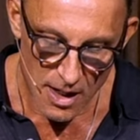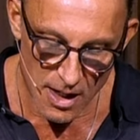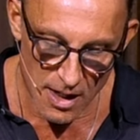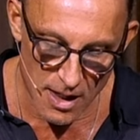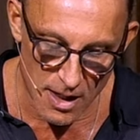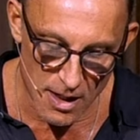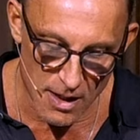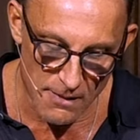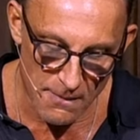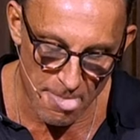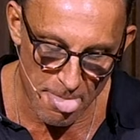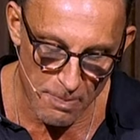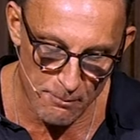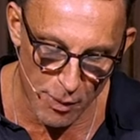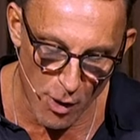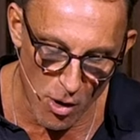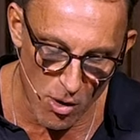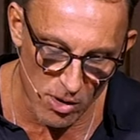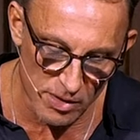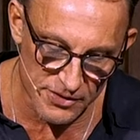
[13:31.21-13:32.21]
Um,
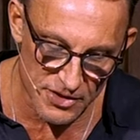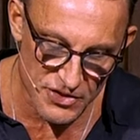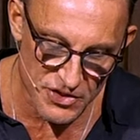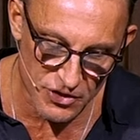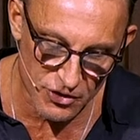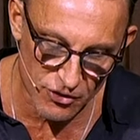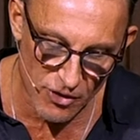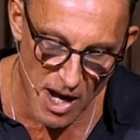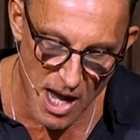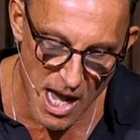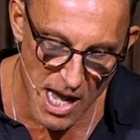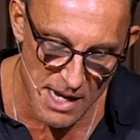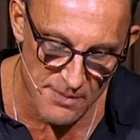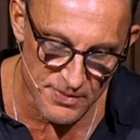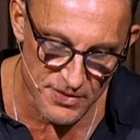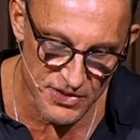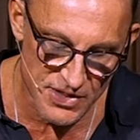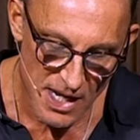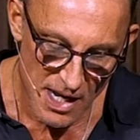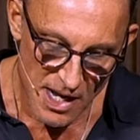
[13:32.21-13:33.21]
Paul
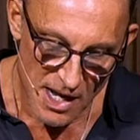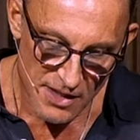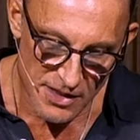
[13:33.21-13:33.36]
describes